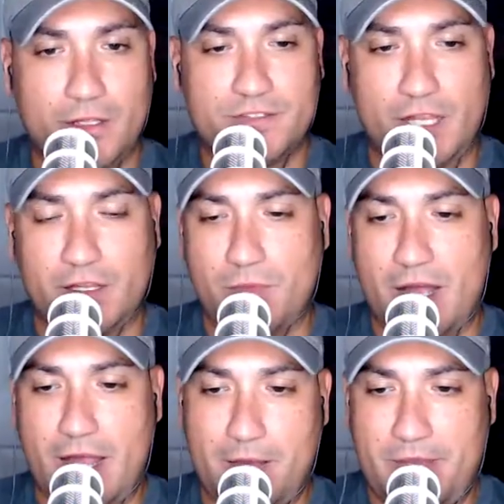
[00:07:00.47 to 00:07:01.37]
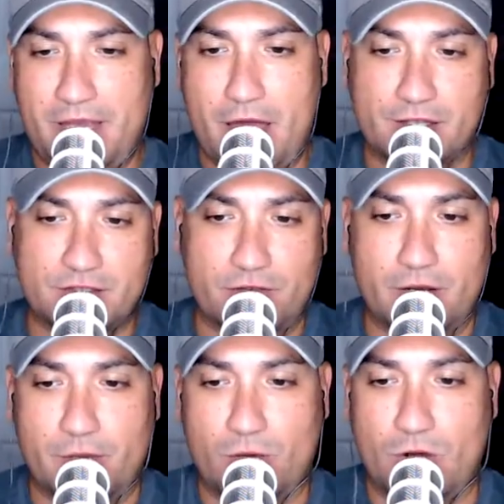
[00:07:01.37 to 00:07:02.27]
selling my APX if
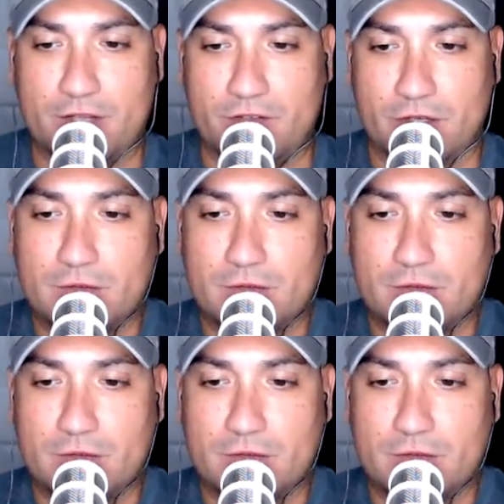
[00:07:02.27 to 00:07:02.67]
anybody wants it.